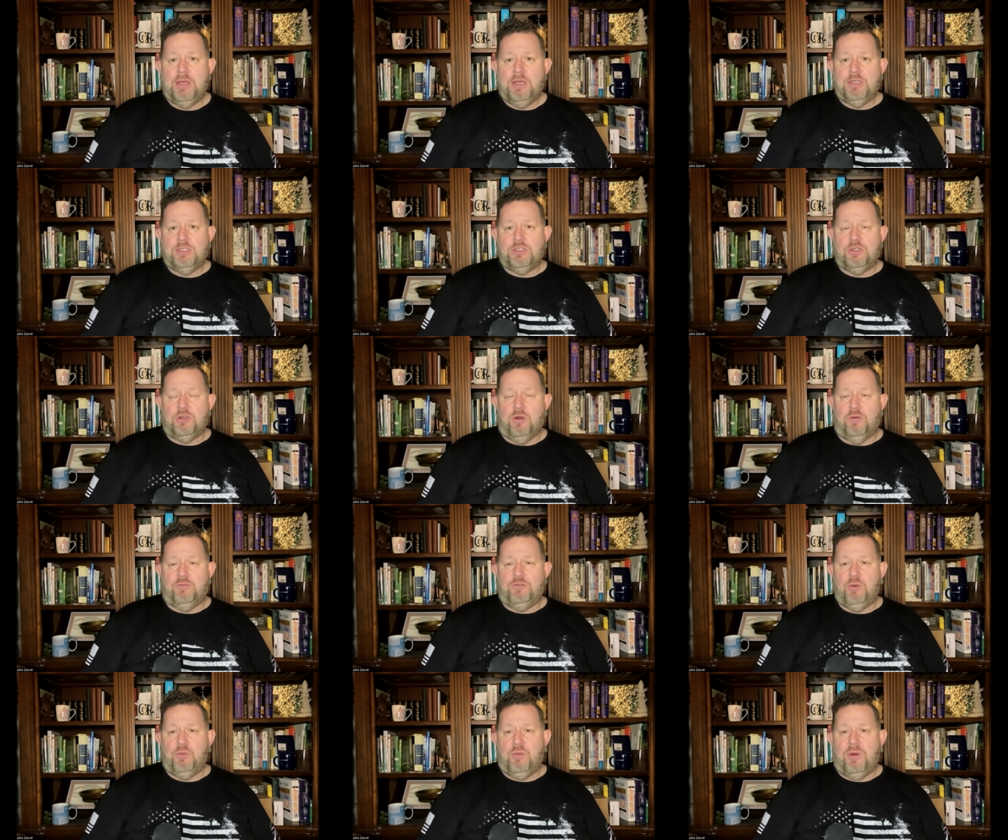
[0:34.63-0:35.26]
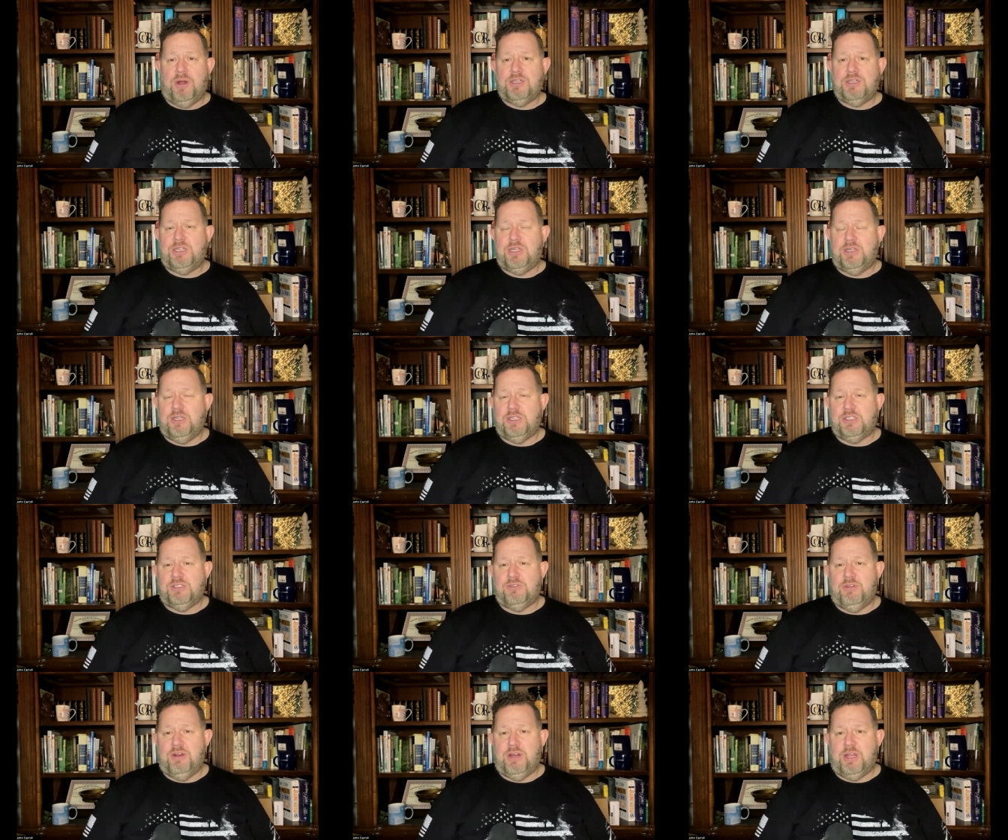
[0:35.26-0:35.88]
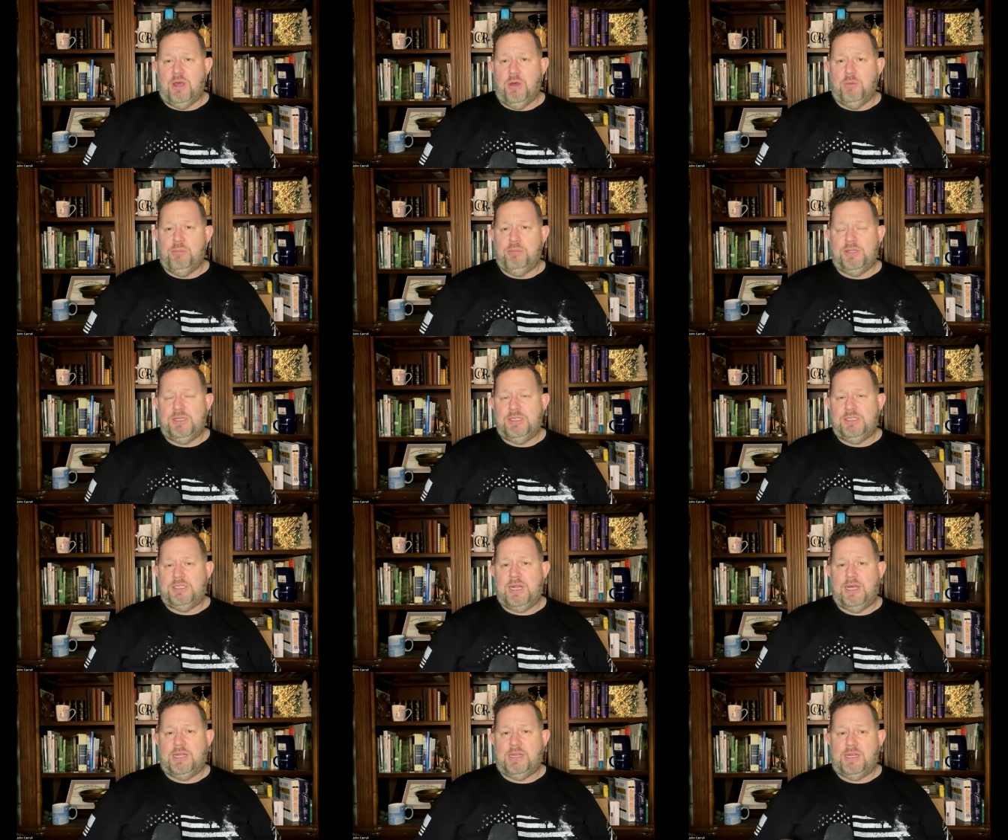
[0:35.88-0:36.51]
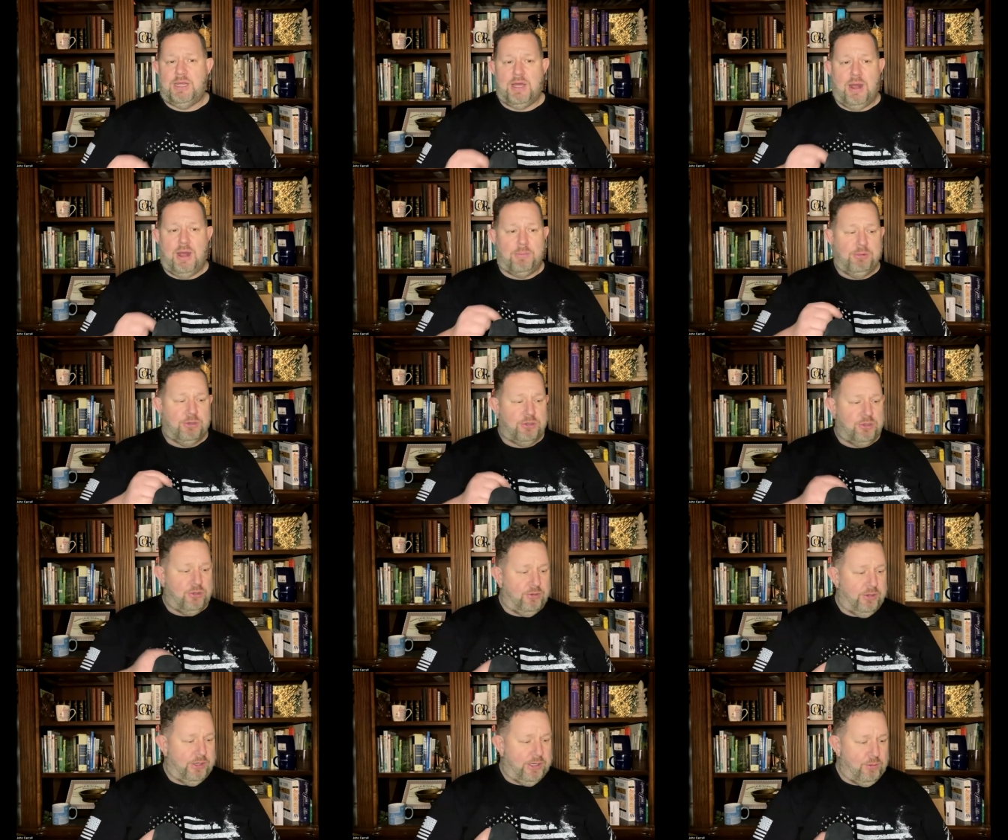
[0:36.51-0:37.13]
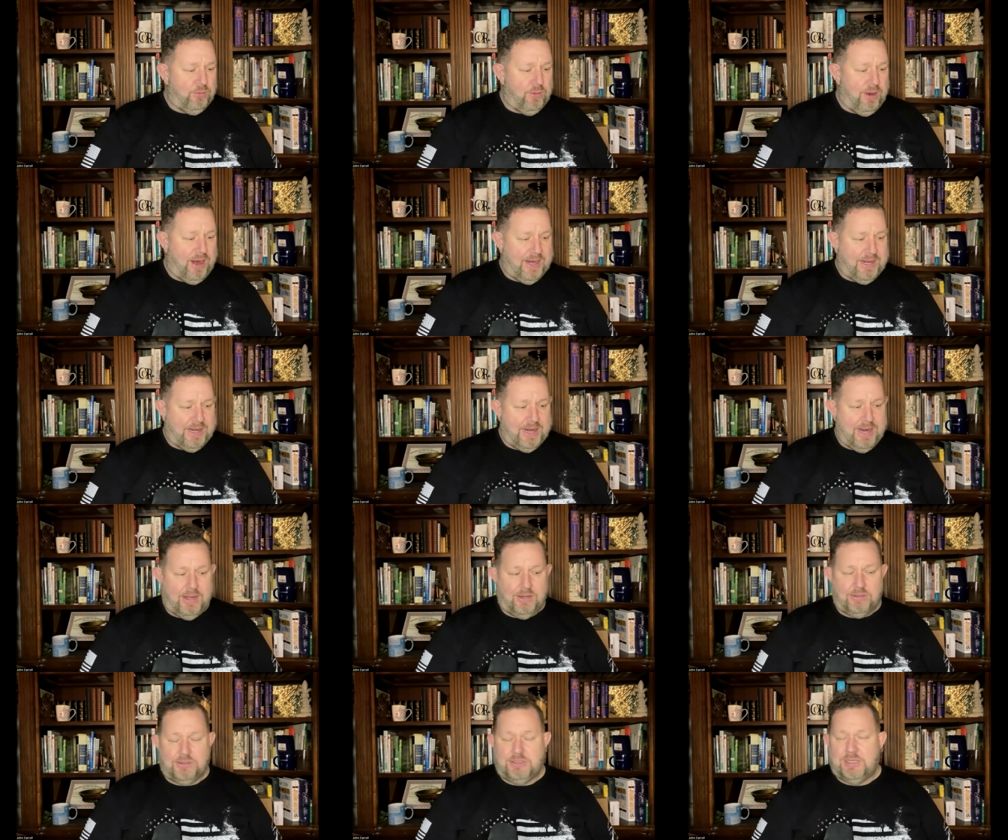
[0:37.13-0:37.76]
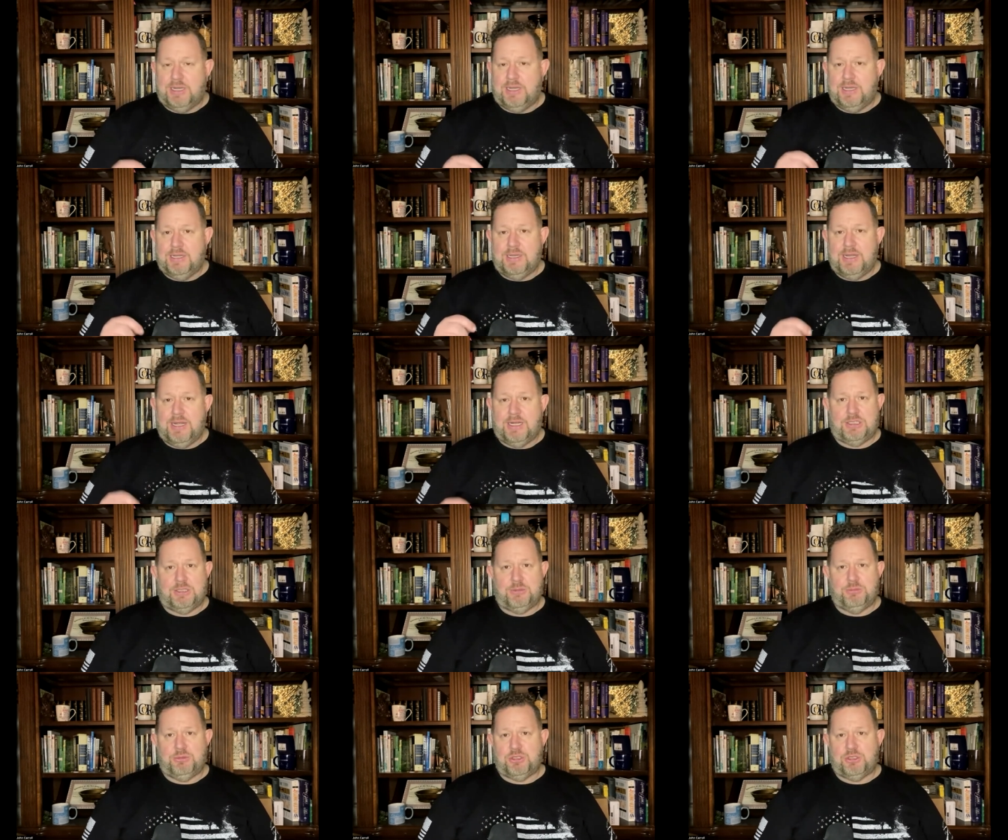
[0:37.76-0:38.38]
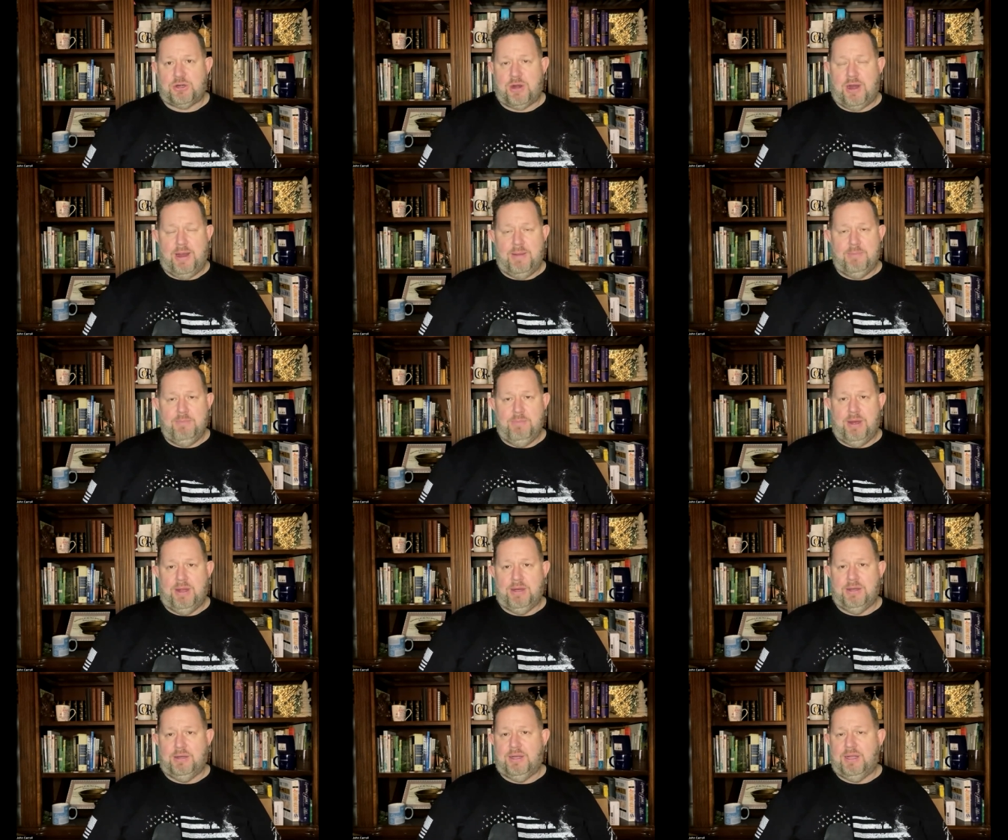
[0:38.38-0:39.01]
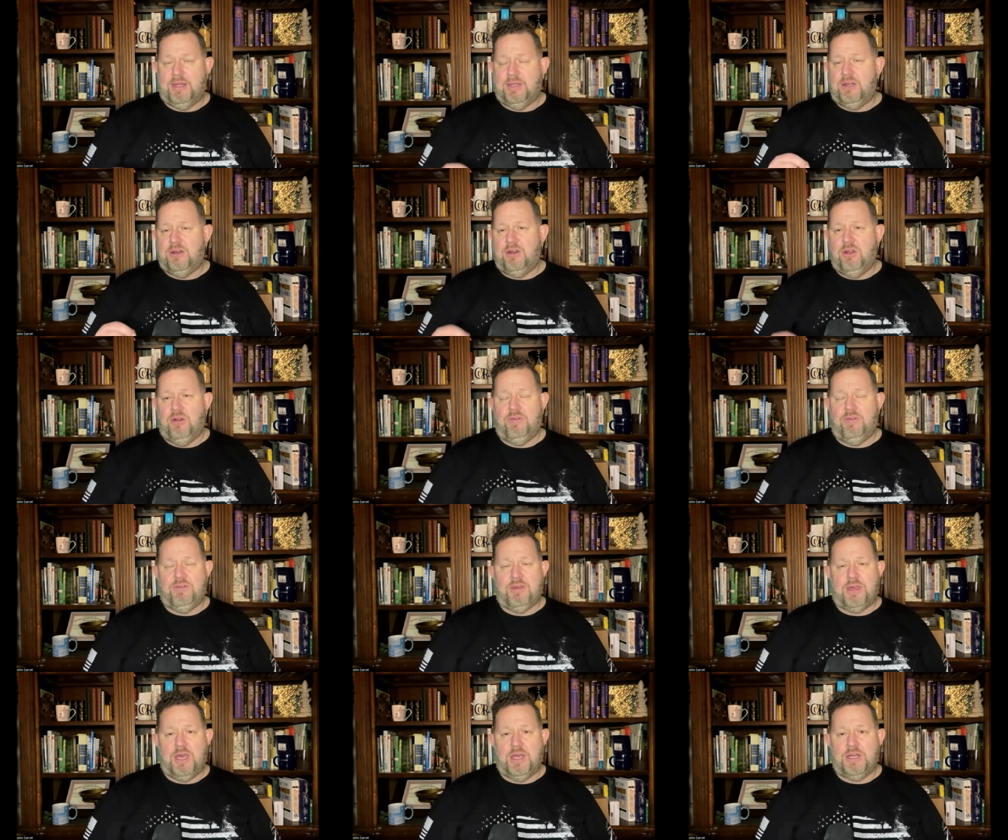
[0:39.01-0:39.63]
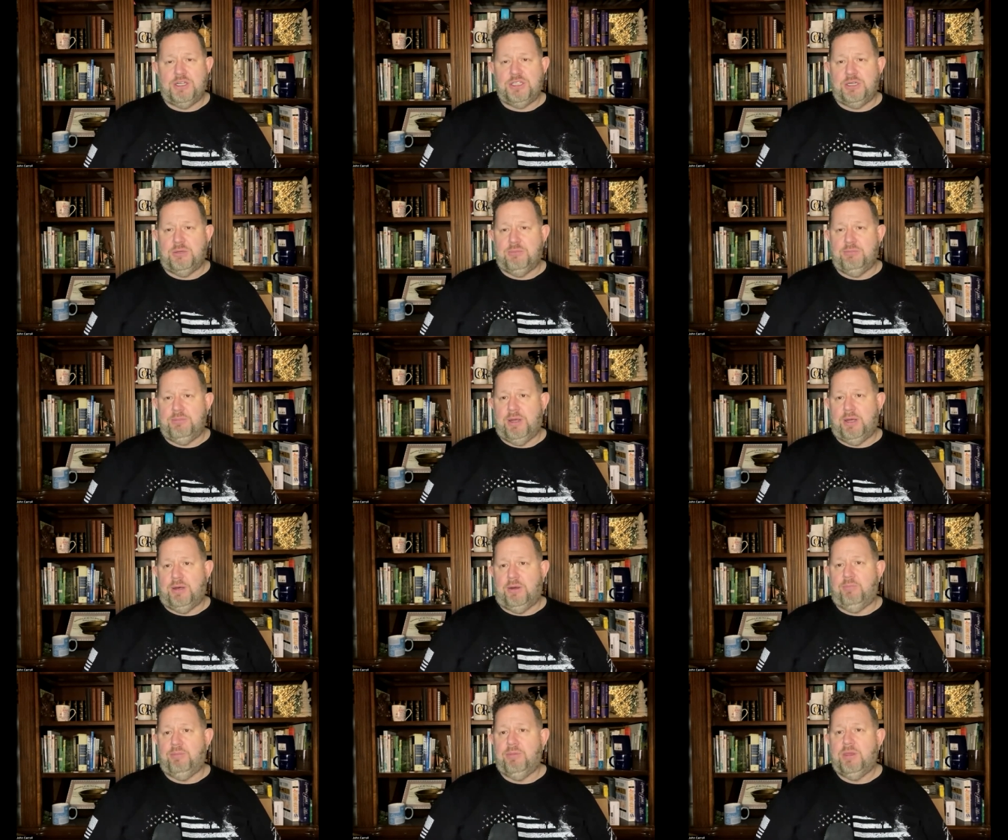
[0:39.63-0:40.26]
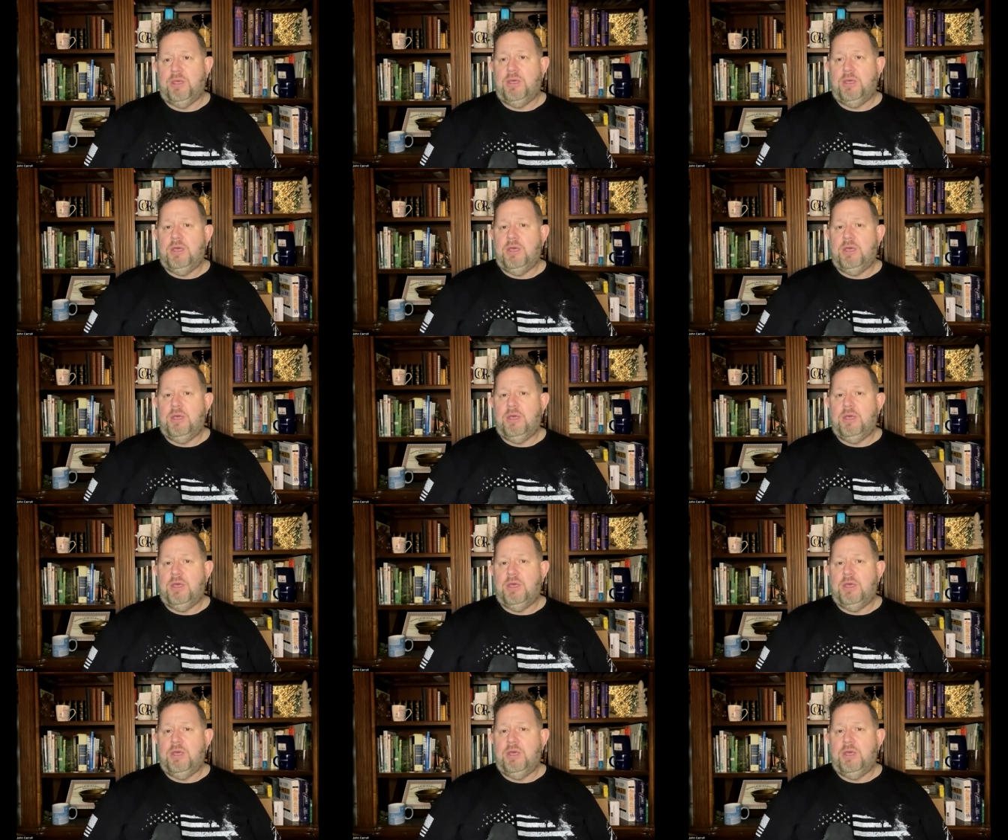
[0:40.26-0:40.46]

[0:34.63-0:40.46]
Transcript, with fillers: So if you're watching this video, please take the opportunity right now to hit that subscribe button, hit the notification bell.